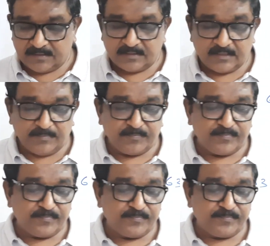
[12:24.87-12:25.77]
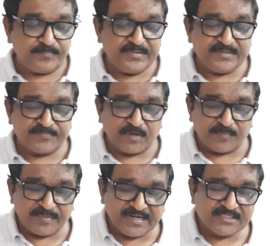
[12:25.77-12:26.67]
The
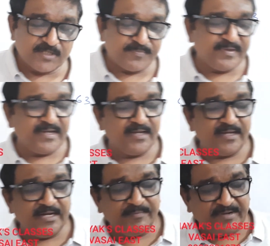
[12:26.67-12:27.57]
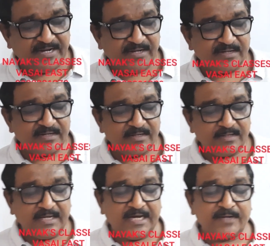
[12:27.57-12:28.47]
properties of an element
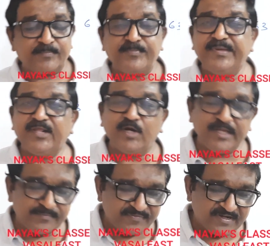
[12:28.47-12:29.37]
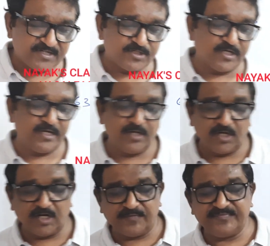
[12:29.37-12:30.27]
are periodic
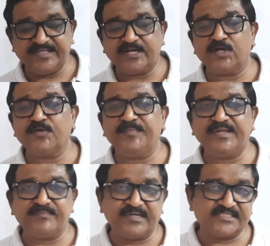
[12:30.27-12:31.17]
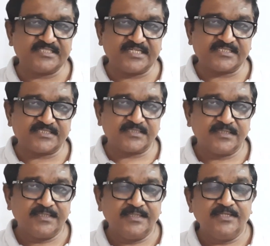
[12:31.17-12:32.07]
function of their atomic masses.
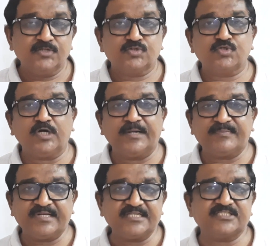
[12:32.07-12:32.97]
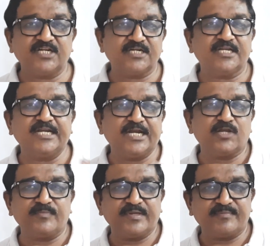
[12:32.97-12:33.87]
So after certain
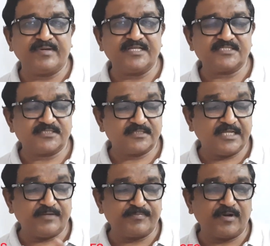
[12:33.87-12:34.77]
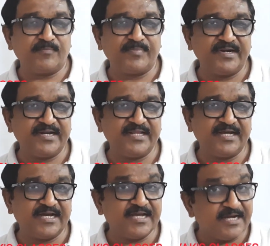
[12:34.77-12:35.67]
atomic mass, that property
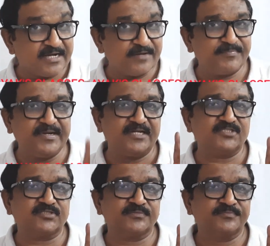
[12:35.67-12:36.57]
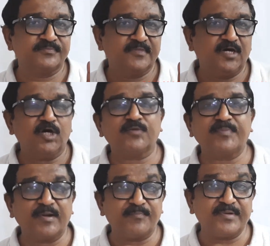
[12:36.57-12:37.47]
again repeats, or
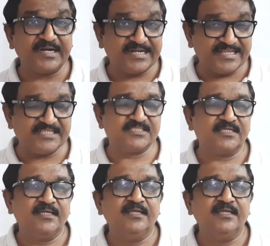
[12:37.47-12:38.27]
properties